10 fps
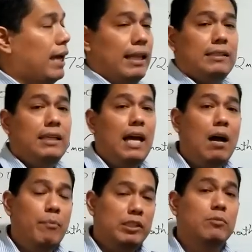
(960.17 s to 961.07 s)
and let's see how
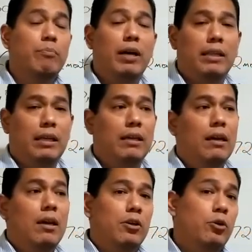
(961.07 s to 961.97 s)
much money
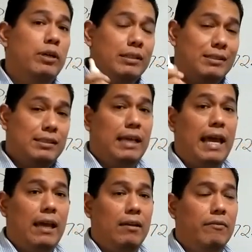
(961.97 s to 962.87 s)
you can
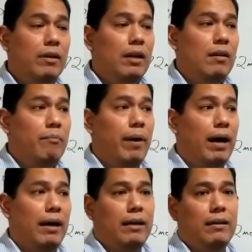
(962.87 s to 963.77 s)
save
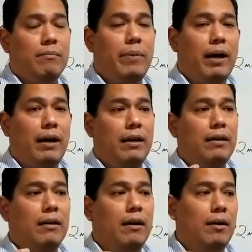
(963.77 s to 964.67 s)
by
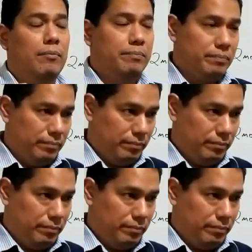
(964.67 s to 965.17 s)
by um,